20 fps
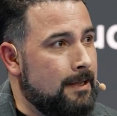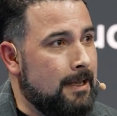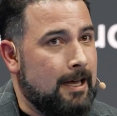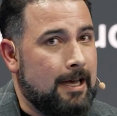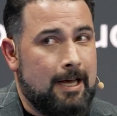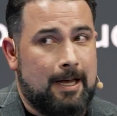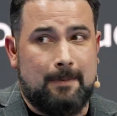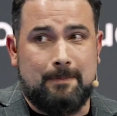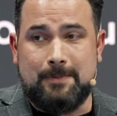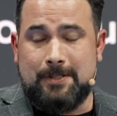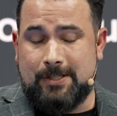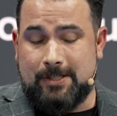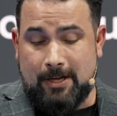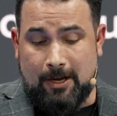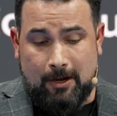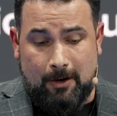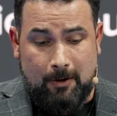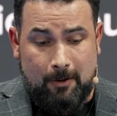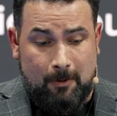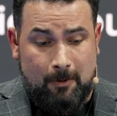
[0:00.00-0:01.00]
Um,
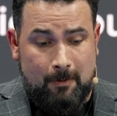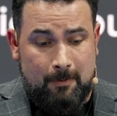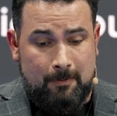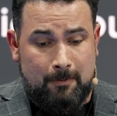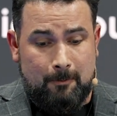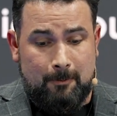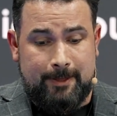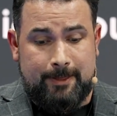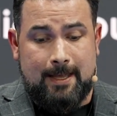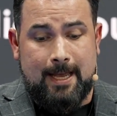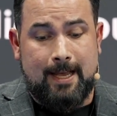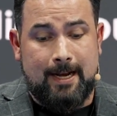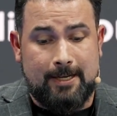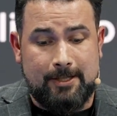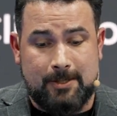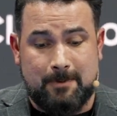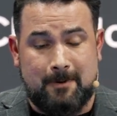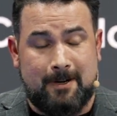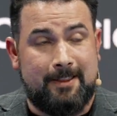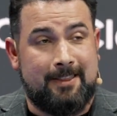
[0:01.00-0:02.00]
so with that, I
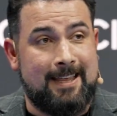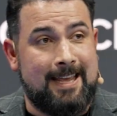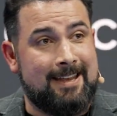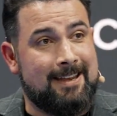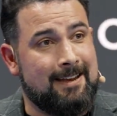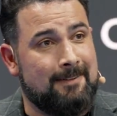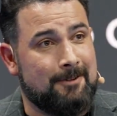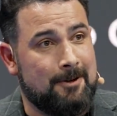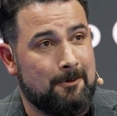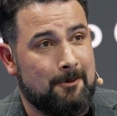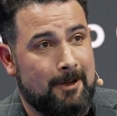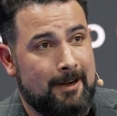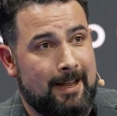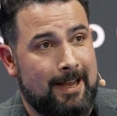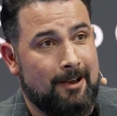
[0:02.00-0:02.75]
just want to thank everyone.